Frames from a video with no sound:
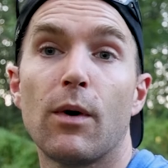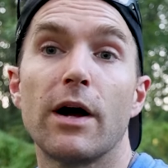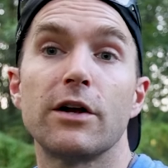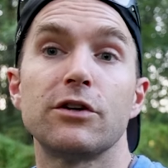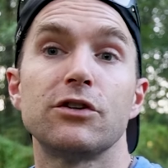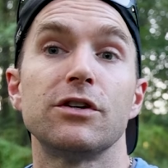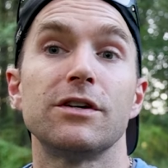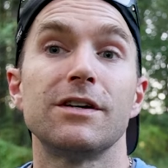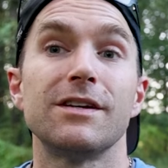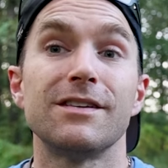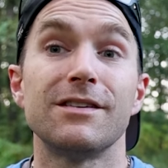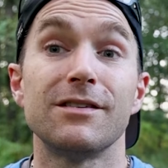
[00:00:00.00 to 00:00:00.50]

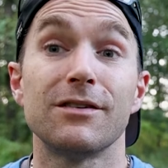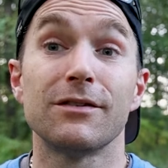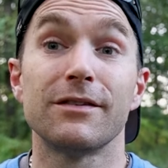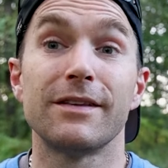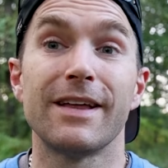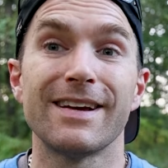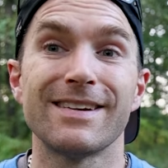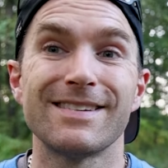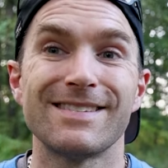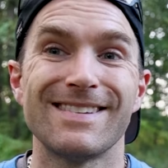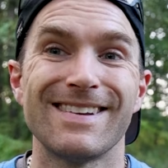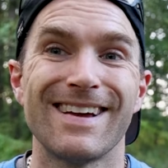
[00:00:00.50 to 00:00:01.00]
watching. Until
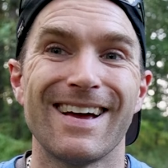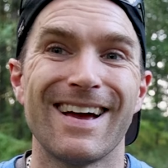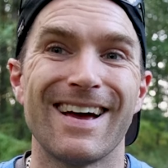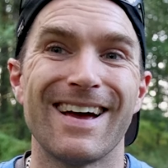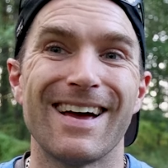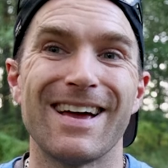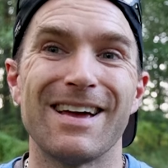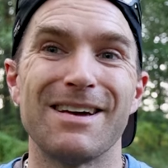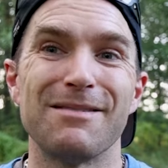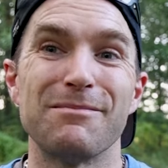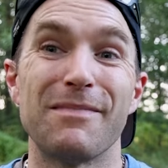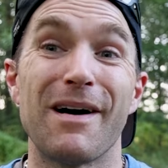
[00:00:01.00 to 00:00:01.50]
next
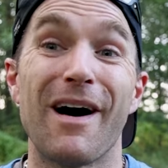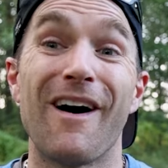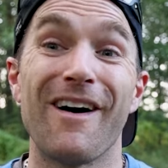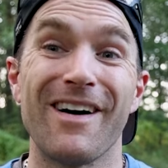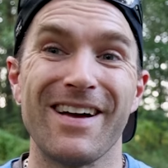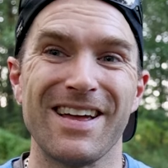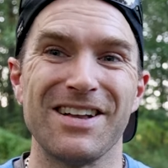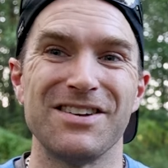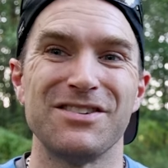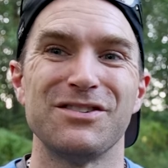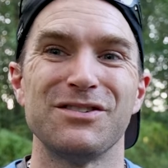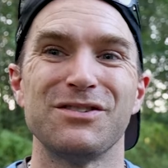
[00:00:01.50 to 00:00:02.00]
time, I'll
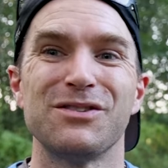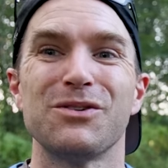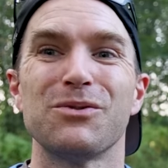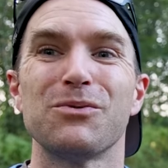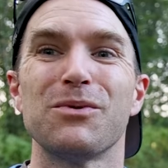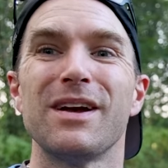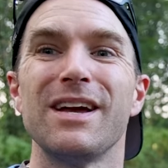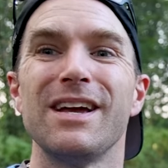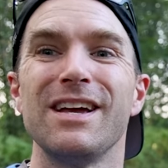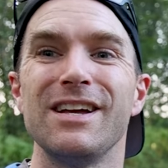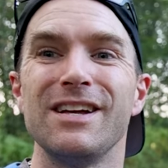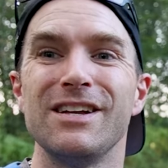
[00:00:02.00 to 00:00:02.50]
catch you at the
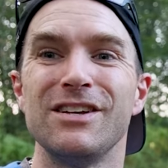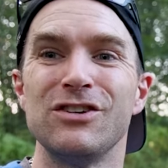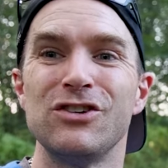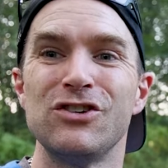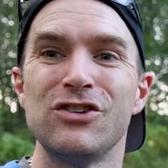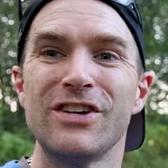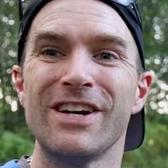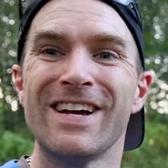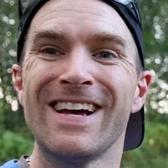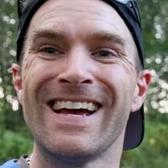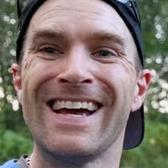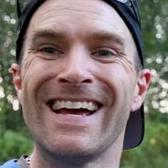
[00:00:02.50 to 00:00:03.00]

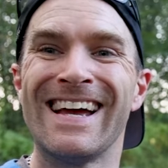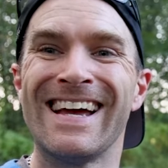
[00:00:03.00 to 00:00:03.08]
range.